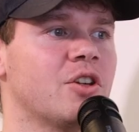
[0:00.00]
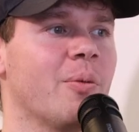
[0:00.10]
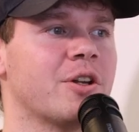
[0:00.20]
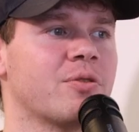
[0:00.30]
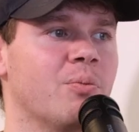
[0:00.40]
so
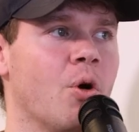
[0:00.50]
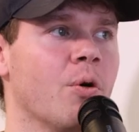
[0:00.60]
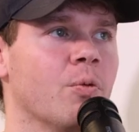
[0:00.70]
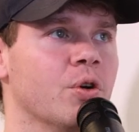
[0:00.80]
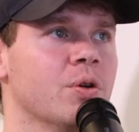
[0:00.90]
much
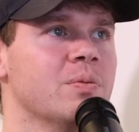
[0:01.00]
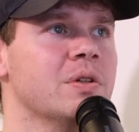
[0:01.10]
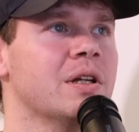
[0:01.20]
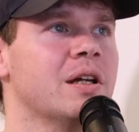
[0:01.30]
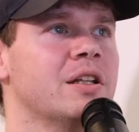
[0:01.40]
more room
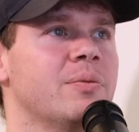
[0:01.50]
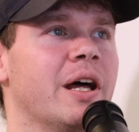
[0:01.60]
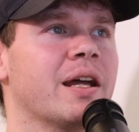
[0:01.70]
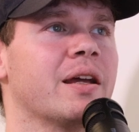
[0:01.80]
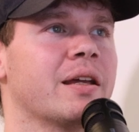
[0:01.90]
to be
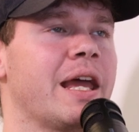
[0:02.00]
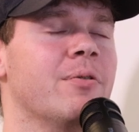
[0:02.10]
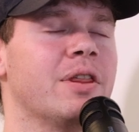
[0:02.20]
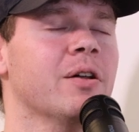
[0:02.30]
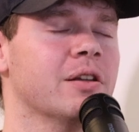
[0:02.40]
like, okay,
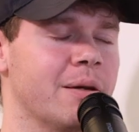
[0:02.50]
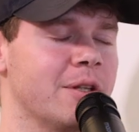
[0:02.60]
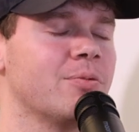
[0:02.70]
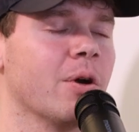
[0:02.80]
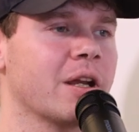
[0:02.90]
without
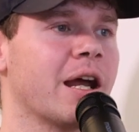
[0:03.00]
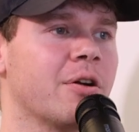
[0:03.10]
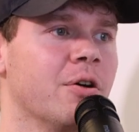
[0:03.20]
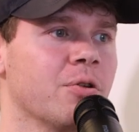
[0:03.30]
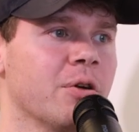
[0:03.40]
limits, where can I
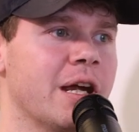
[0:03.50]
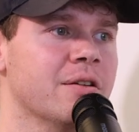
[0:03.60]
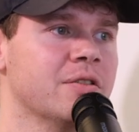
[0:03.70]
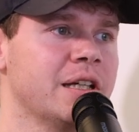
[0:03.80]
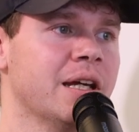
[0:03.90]
go
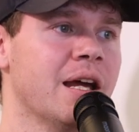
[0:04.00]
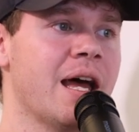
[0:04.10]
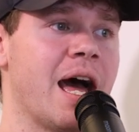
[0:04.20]
creatively?